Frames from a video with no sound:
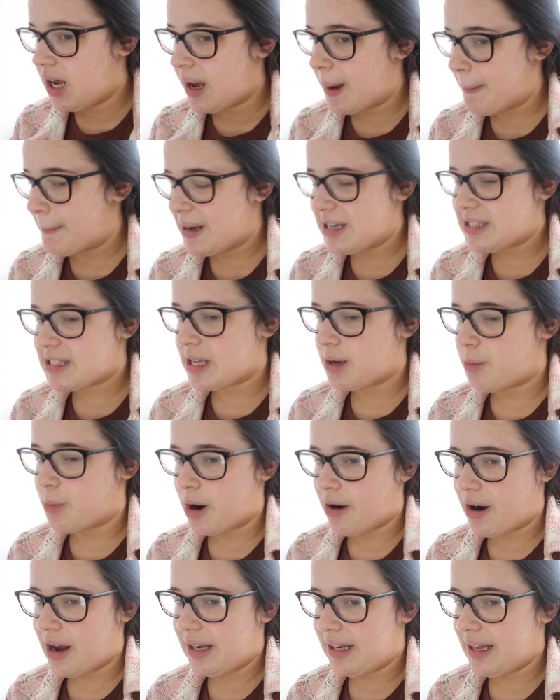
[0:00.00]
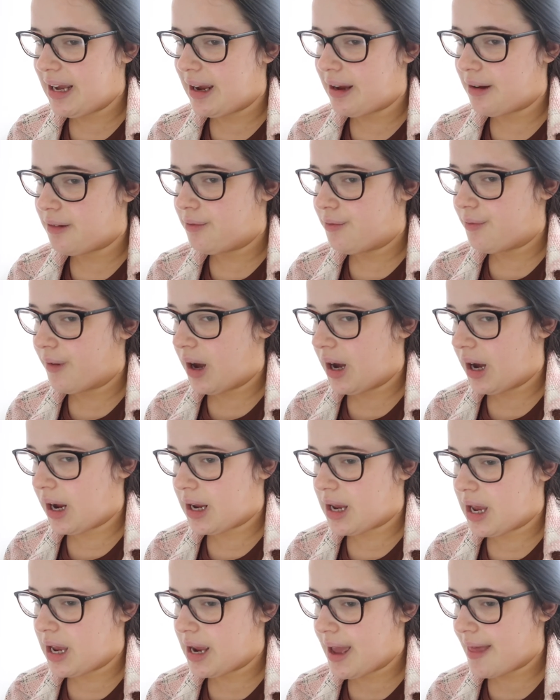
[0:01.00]
And basically where I live,
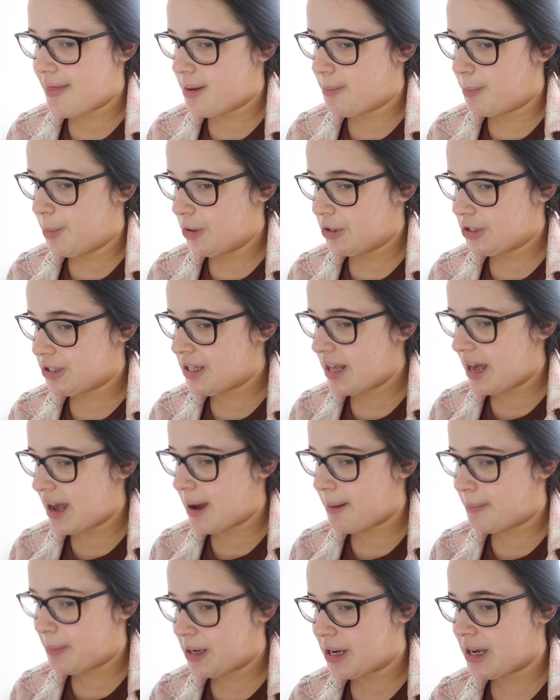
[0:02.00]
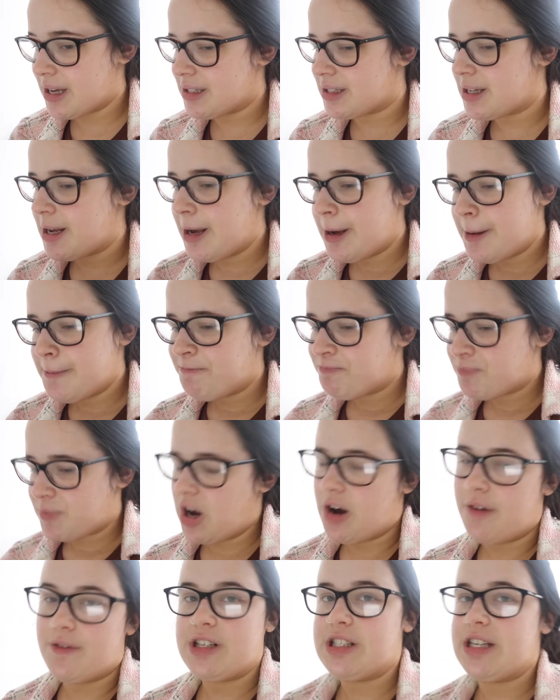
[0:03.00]
I can get the bus there because
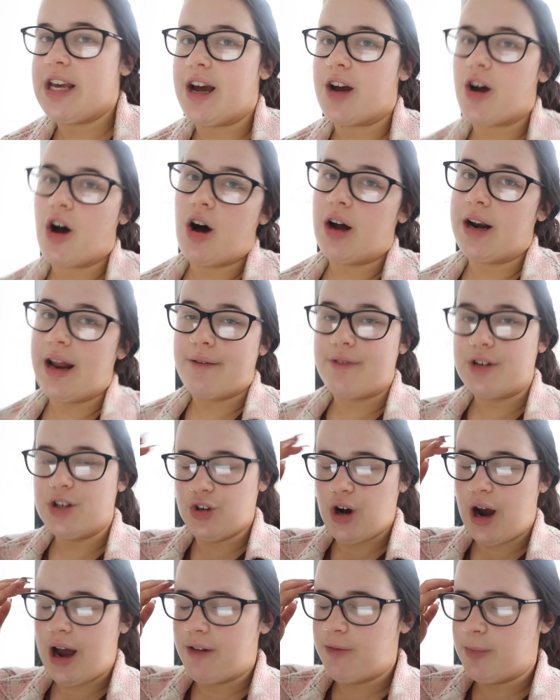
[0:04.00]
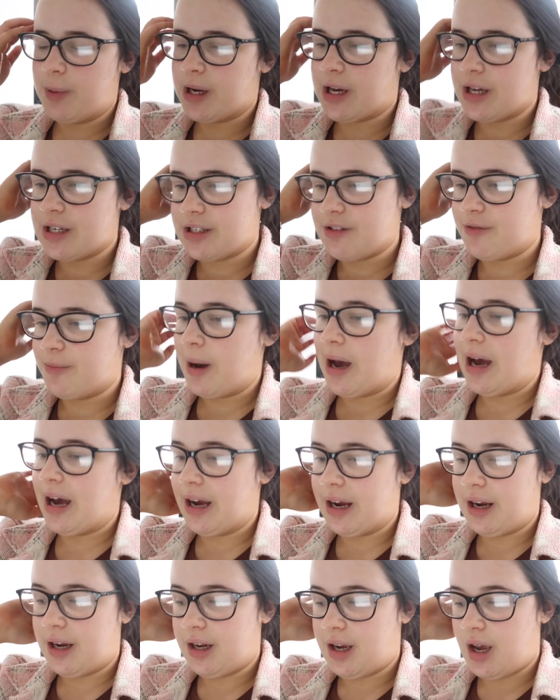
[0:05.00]
obviously I can't ever drive because of
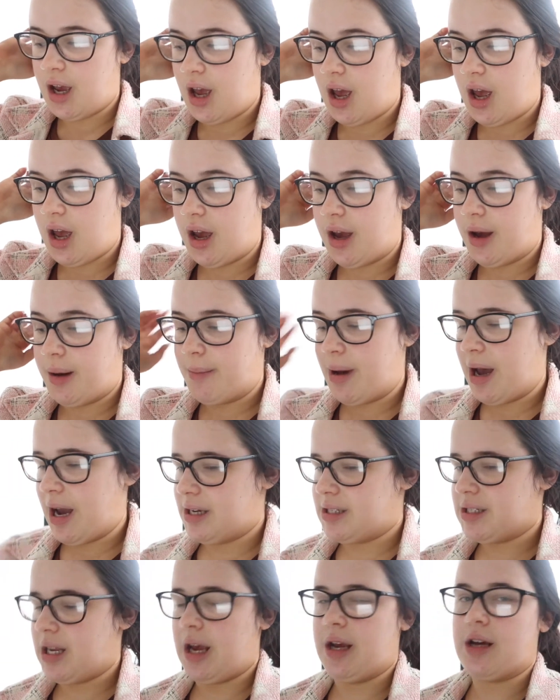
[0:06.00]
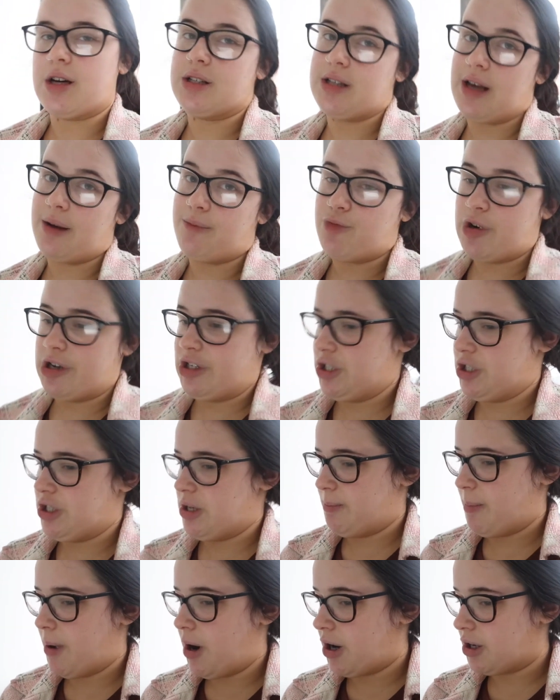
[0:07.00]
my um, eyesight because I'm
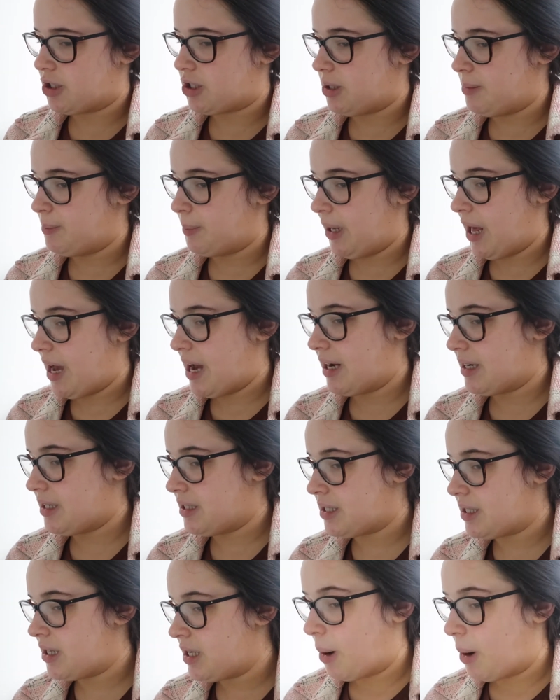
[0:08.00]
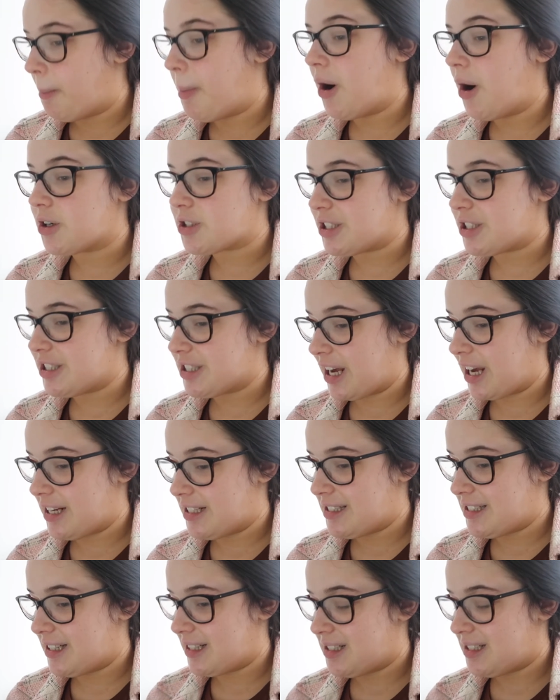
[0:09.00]
registered partially blind, well partially
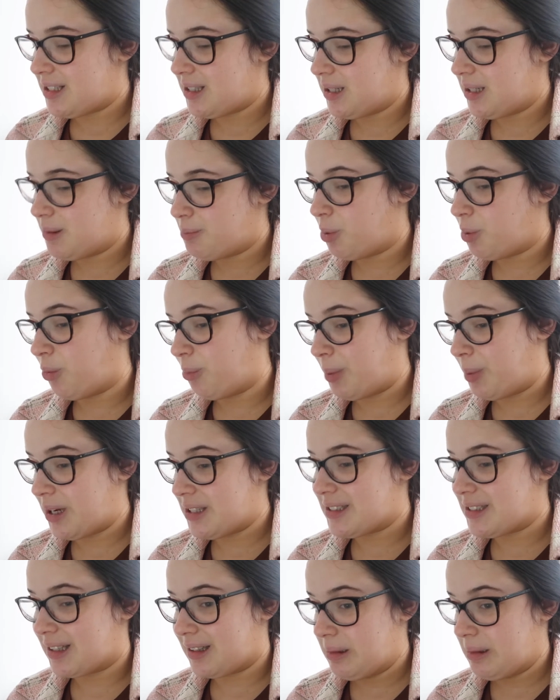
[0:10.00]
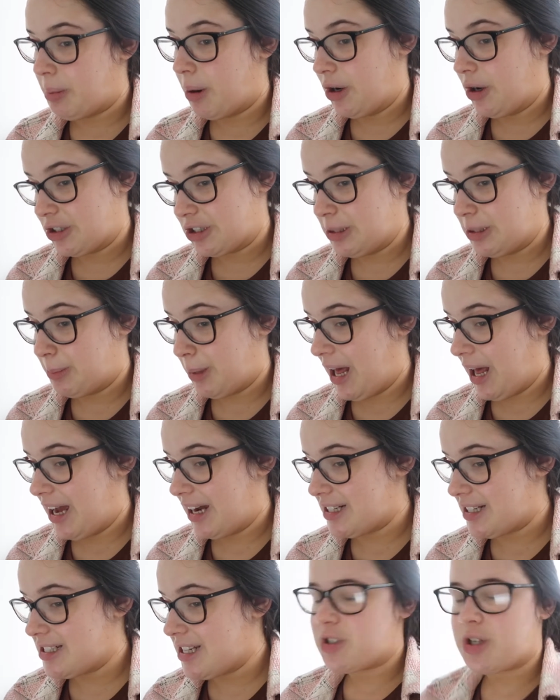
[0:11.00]
sighted but basically partially
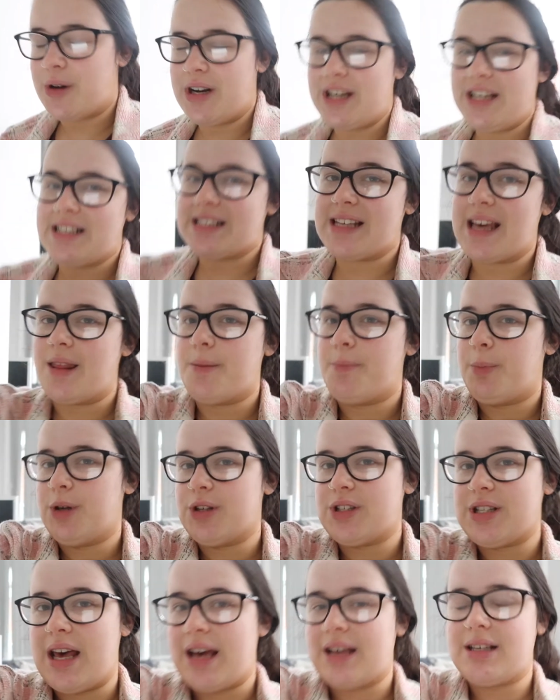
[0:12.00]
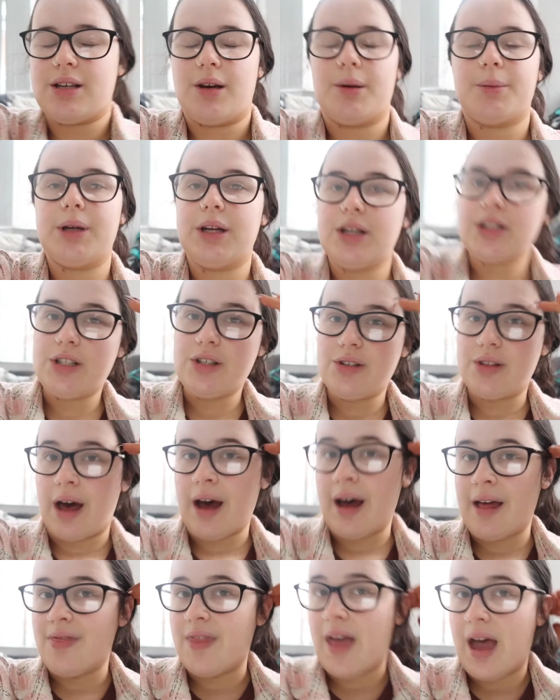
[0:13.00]
blind. So I need to get the bus there. So I'm going to do
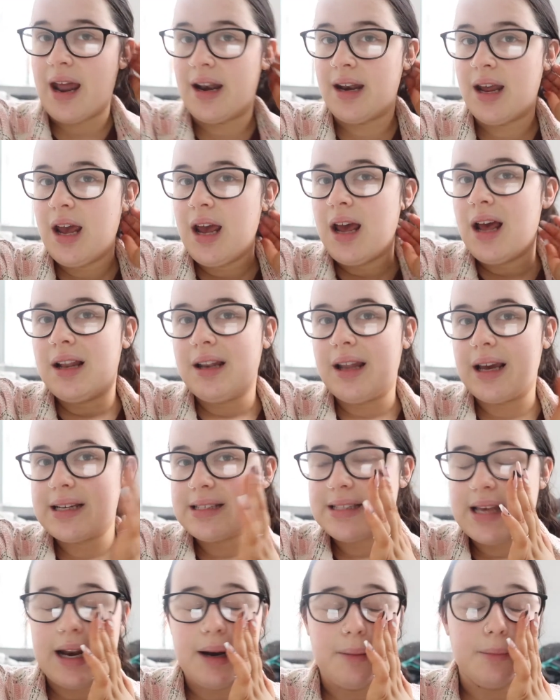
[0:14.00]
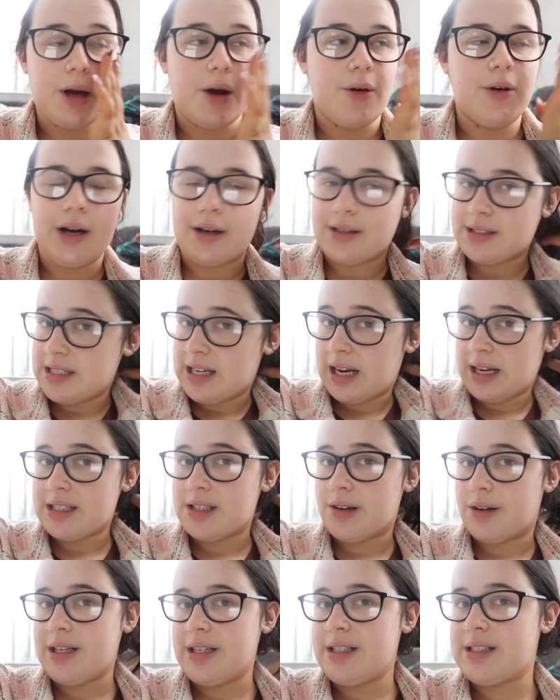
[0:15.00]
that. And then, like I said, I'm going out tonight,
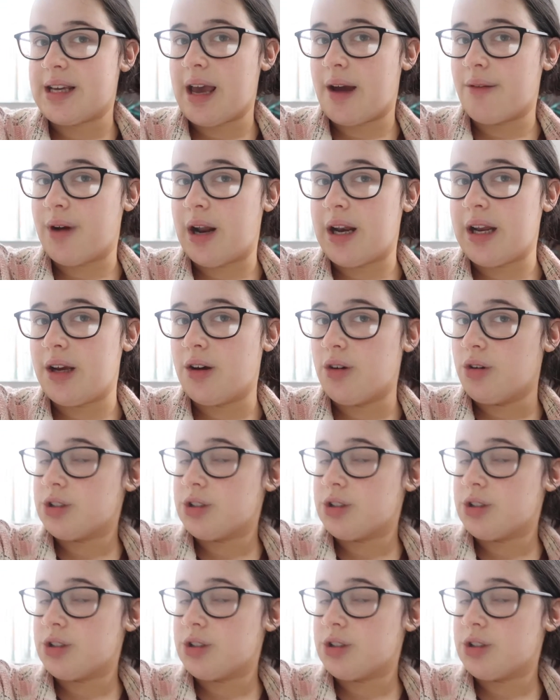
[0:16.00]
so I need to get ready.